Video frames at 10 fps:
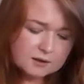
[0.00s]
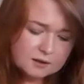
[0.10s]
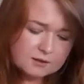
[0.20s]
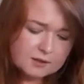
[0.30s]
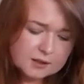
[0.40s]

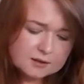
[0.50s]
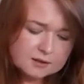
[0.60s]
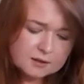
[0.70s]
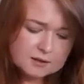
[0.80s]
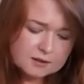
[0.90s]
Right,
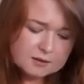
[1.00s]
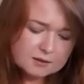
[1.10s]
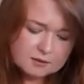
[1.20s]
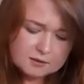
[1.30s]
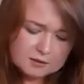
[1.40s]

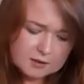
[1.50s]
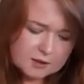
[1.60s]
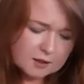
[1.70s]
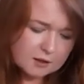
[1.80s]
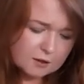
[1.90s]
shake
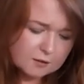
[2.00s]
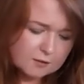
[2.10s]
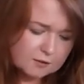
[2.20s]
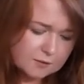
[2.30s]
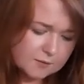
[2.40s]
off
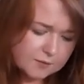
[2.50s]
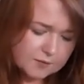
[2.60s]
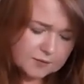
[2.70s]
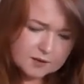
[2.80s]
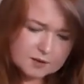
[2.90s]

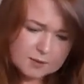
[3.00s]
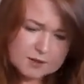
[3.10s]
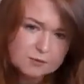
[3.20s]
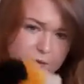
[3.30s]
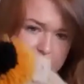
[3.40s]
bits of
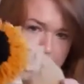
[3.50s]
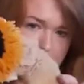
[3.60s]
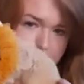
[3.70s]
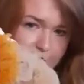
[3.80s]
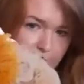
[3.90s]
wool. So
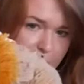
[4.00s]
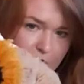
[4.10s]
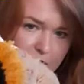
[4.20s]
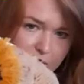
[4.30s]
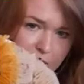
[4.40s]
far we
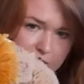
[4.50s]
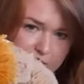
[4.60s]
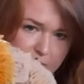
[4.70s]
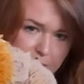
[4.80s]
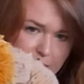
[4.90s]
have got a
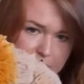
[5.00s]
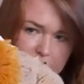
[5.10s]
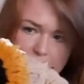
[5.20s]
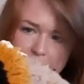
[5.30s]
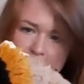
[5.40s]
sunflower at the
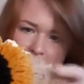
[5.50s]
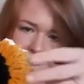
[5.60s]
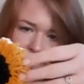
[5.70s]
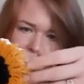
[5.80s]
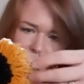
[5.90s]
top.
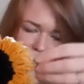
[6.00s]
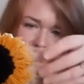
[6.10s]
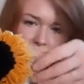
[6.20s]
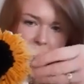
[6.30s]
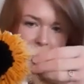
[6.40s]
I've still
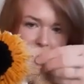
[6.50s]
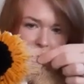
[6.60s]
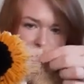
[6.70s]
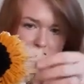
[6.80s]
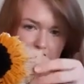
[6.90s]
got left
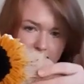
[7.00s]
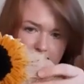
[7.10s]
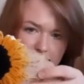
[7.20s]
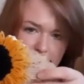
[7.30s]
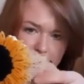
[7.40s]
the part
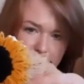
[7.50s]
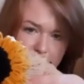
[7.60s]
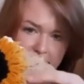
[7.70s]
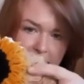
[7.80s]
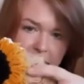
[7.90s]
of the jute
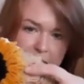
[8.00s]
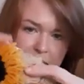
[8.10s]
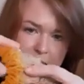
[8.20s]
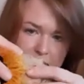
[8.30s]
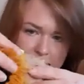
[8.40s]
ribbon that I had
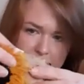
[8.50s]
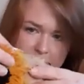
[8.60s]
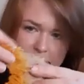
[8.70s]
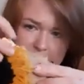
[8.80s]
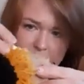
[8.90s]
on
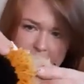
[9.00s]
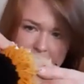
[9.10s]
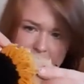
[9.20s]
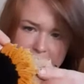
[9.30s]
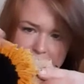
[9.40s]
in the
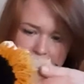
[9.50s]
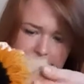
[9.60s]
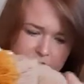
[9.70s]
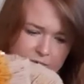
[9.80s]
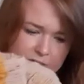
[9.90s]
background there,
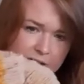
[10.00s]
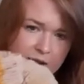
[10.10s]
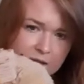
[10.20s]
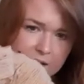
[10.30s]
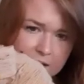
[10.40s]

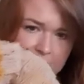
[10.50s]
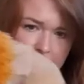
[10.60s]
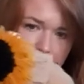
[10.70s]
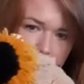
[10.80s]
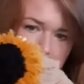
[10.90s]
and the
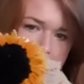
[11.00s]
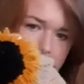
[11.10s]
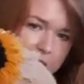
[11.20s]
heart,